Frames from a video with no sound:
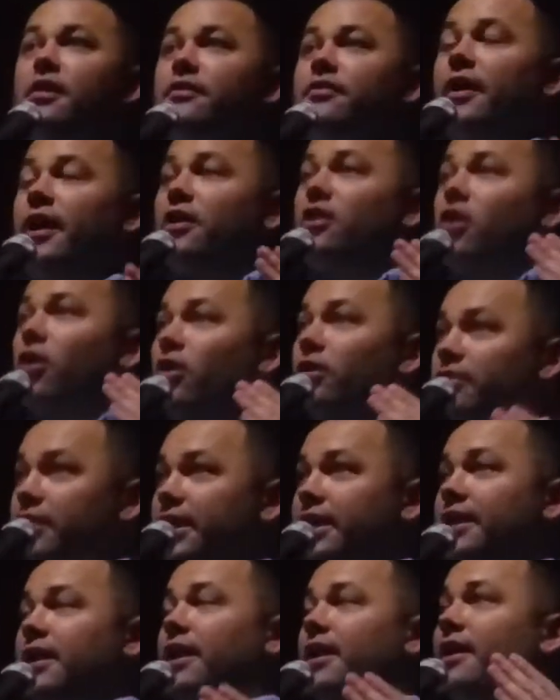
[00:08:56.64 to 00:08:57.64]
that
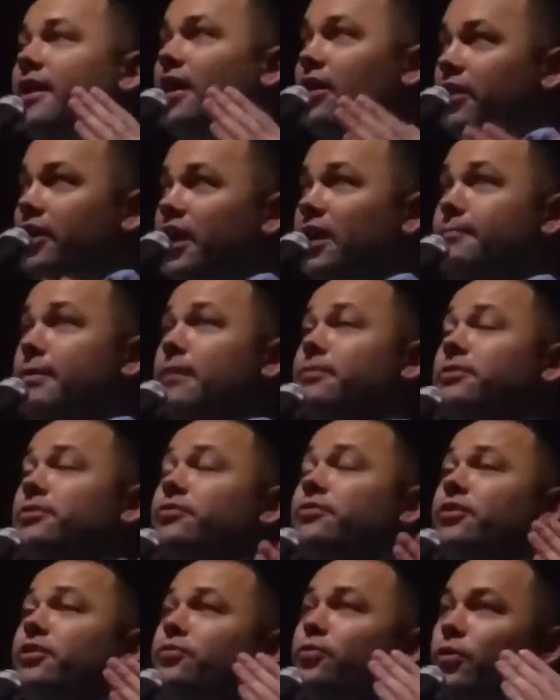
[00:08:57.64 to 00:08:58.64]
Carlina and I are going to be able to do
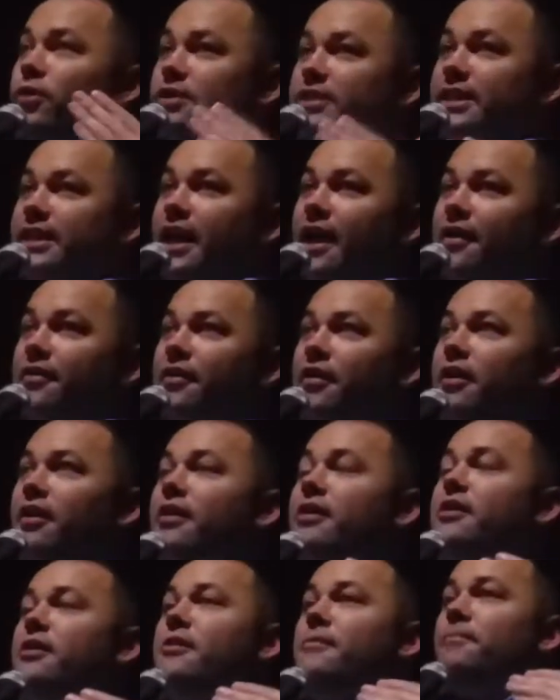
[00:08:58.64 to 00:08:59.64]
this work
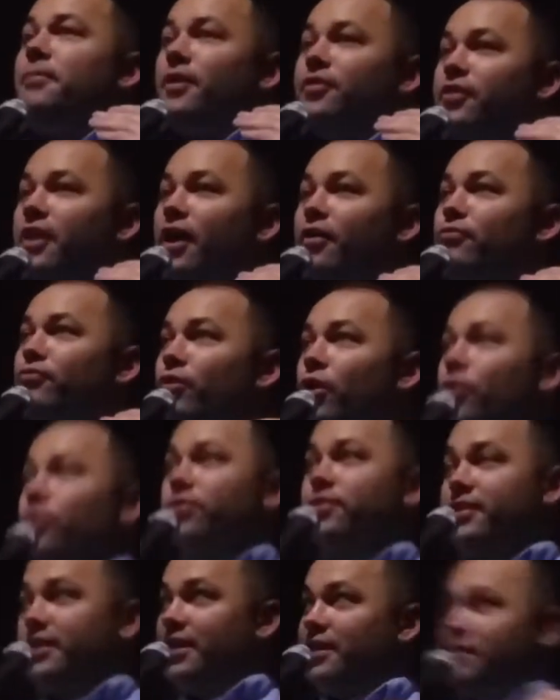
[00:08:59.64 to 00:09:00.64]
together, but that
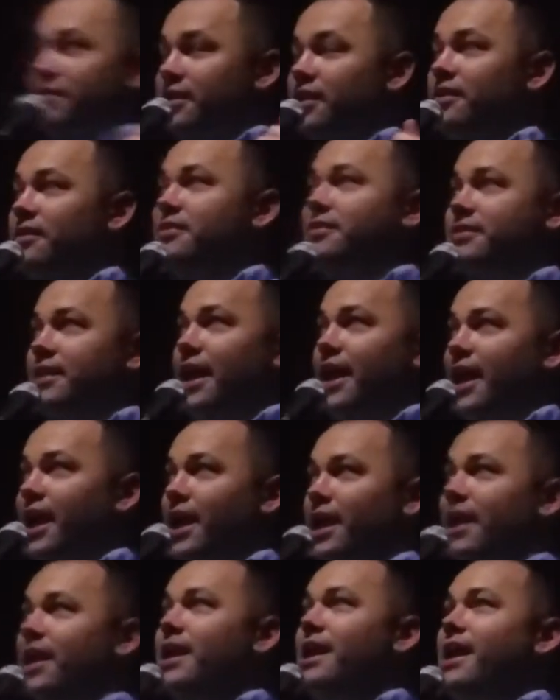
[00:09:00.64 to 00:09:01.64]
Rosie is going to
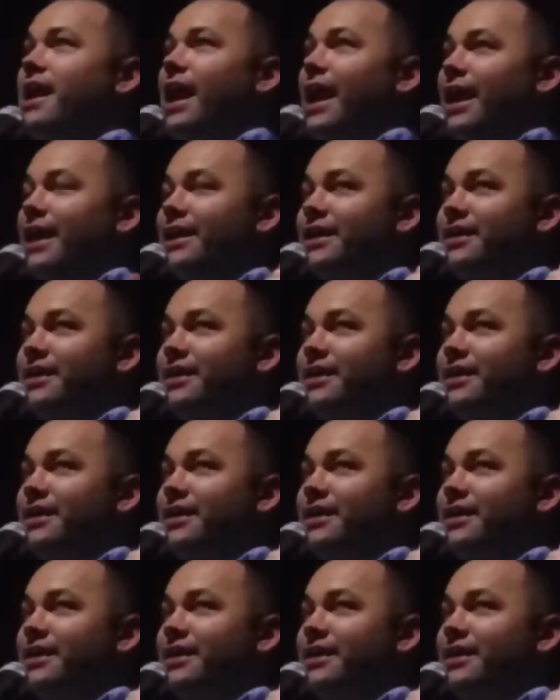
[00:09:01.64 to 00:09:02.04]
stay a